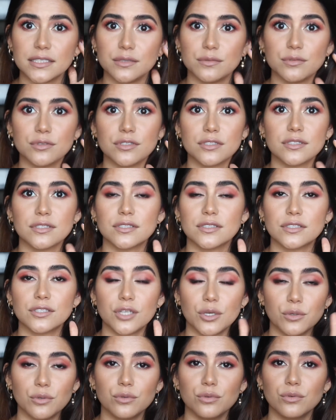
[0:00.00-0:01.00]
it was
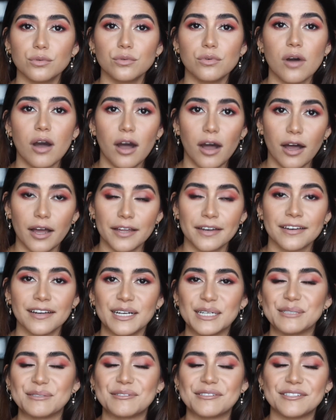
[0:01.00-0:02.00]
so hot
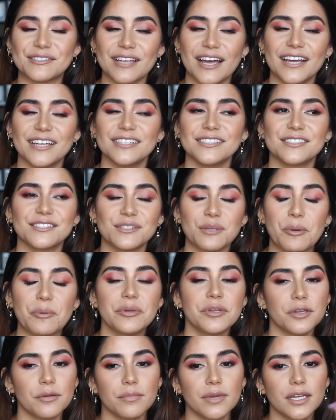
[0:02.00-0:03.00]
outside, so
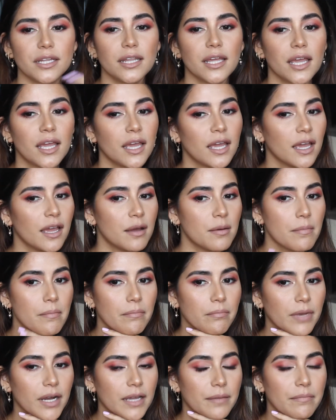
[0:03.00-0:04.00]
humid.
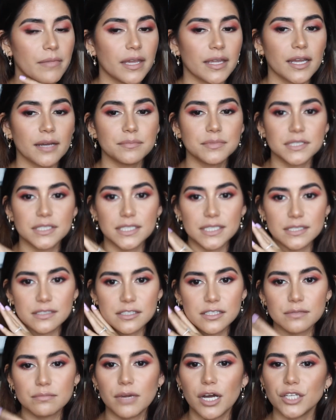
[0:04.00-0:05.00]
My makeup
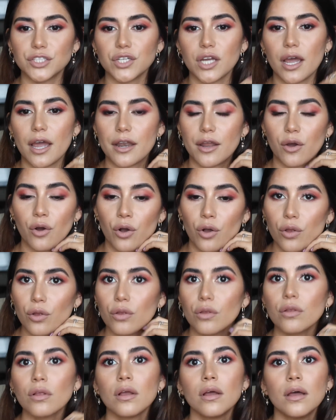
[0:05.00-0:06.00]
didn't smudge at
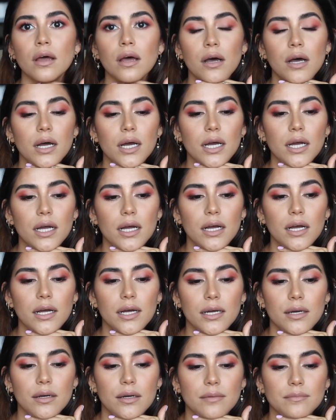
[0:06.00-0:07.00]
all.
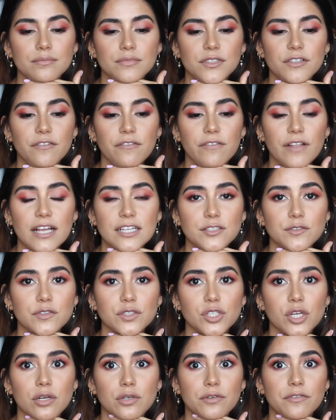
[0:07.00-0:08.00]
The flash
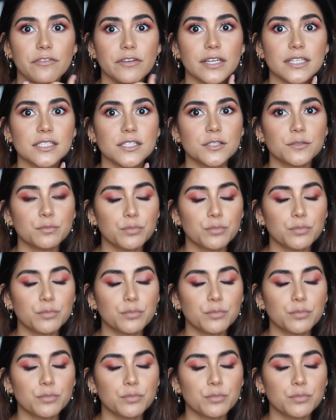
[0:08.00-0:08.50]
photography is